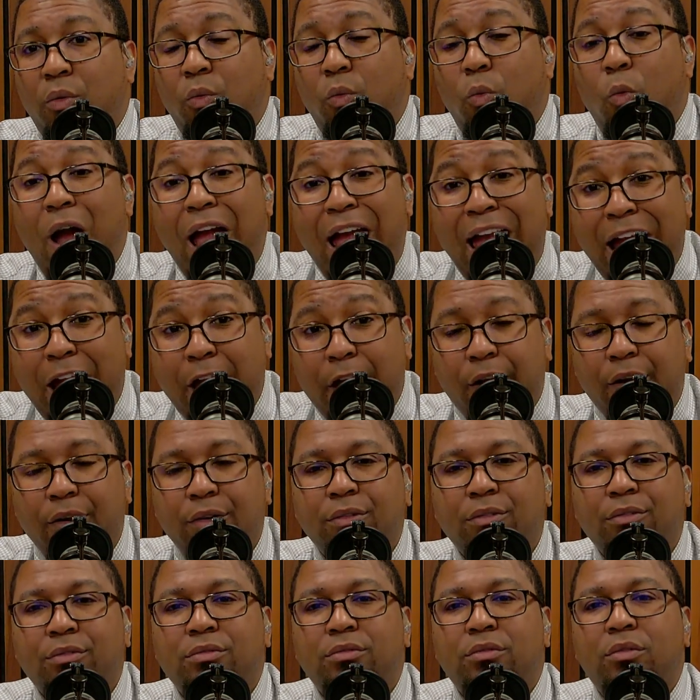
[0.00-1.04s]

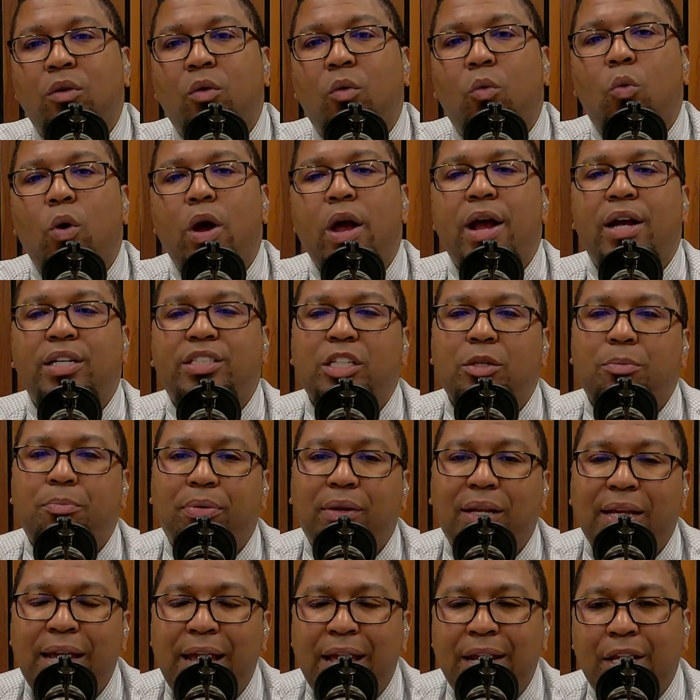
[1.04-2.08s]
Where? Where has He
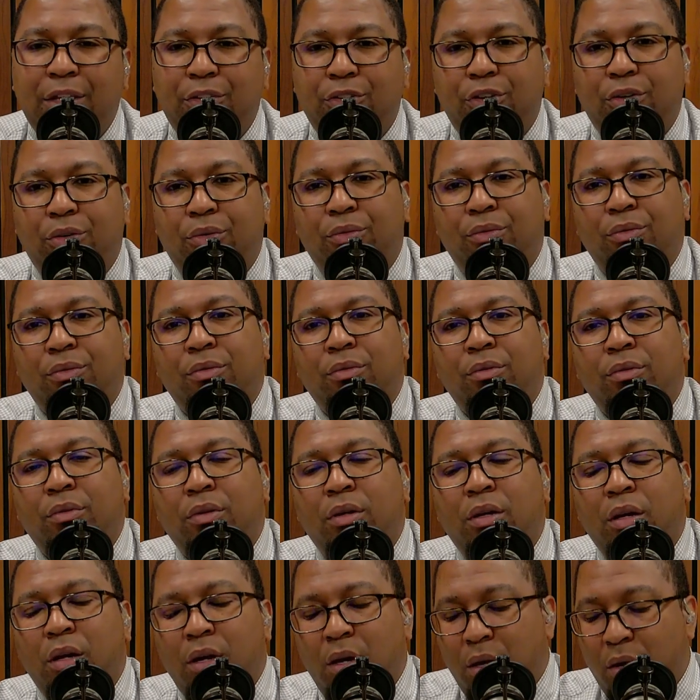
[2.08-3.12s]
planted you?
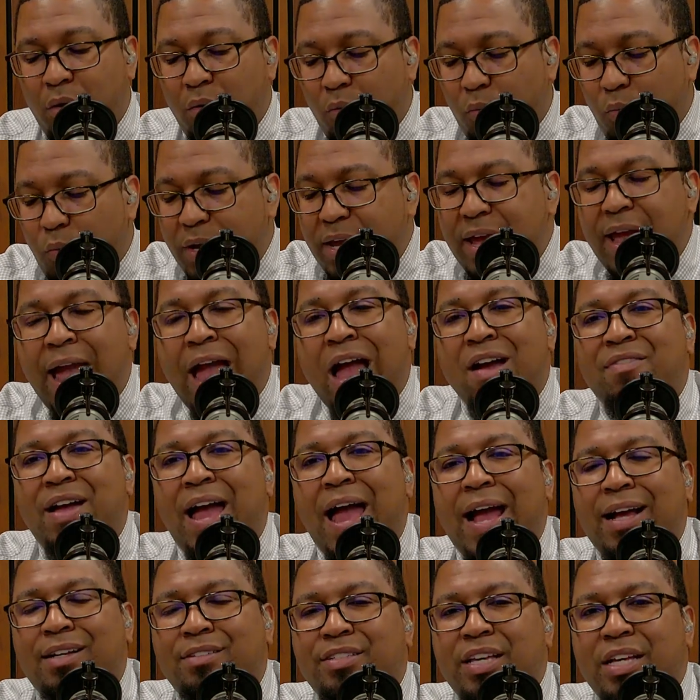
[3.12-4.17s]
We have
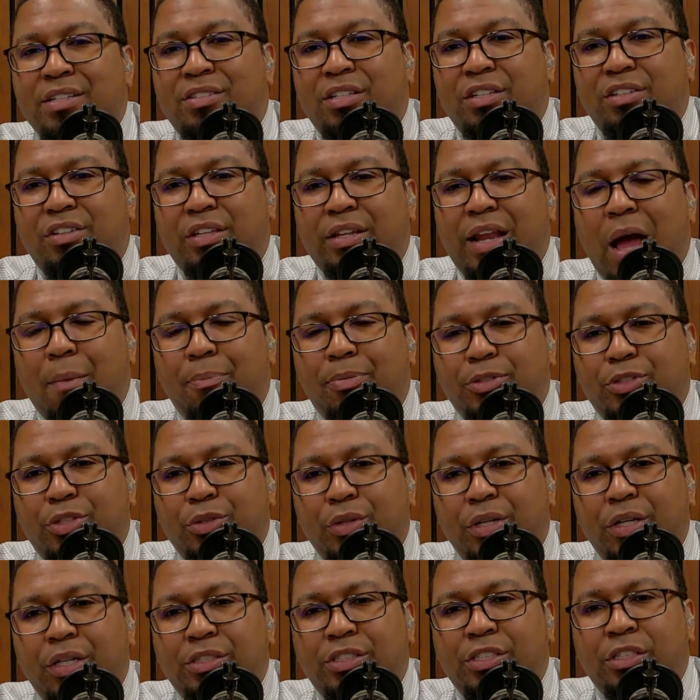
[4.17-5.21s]
accesses and
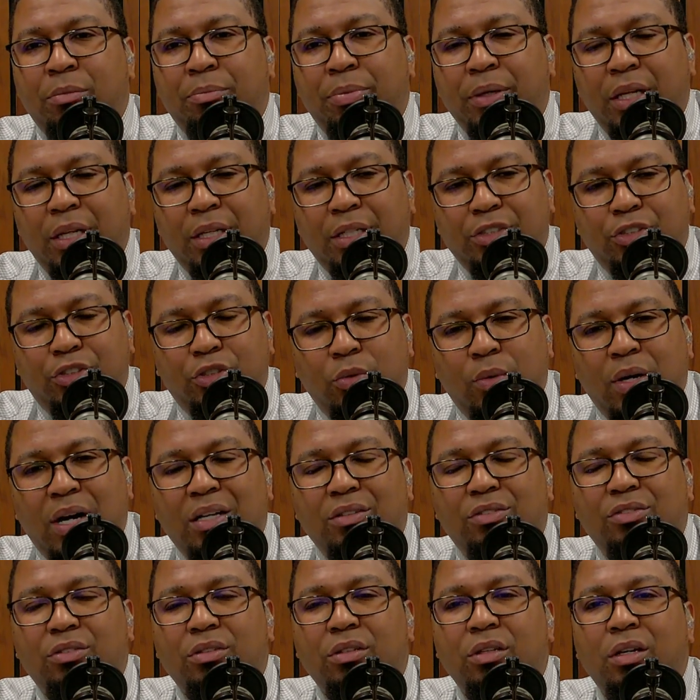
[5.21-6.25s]
opportunities and abilities to
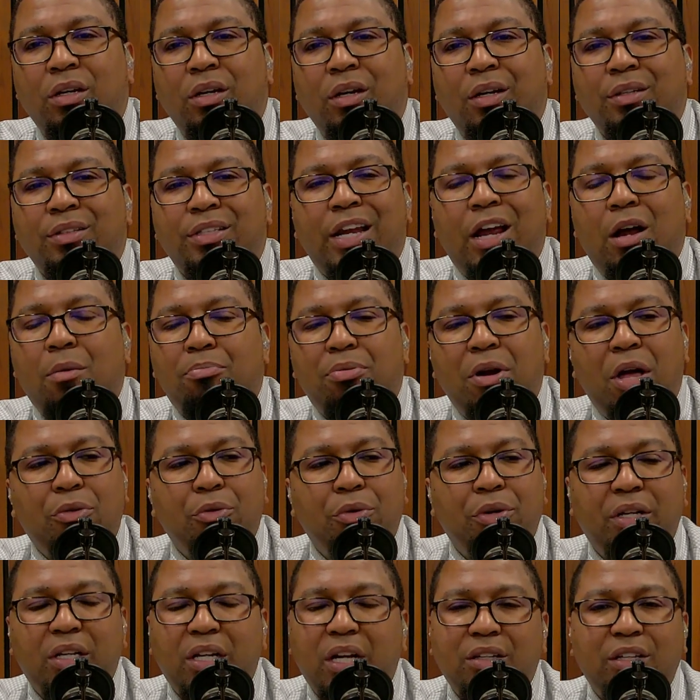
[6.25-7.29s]
us that our
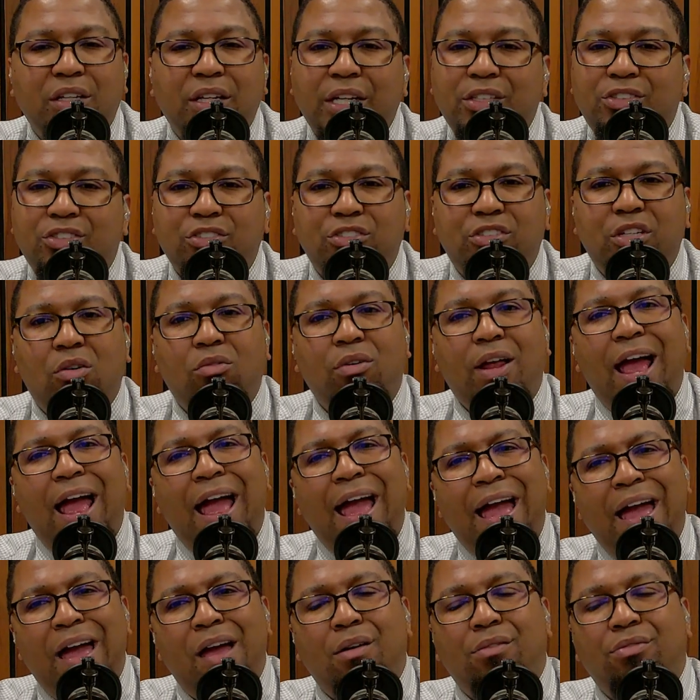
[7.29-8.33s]
brethren in other nations don't
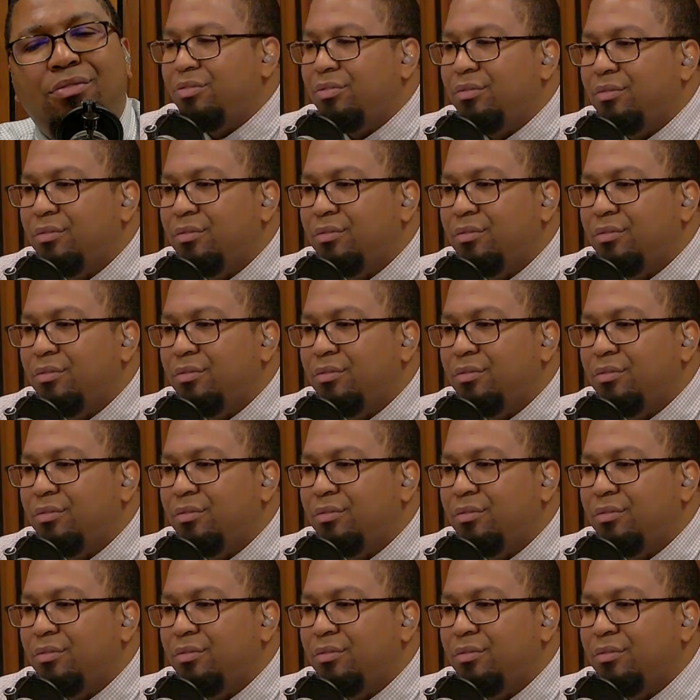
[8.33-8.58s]
have.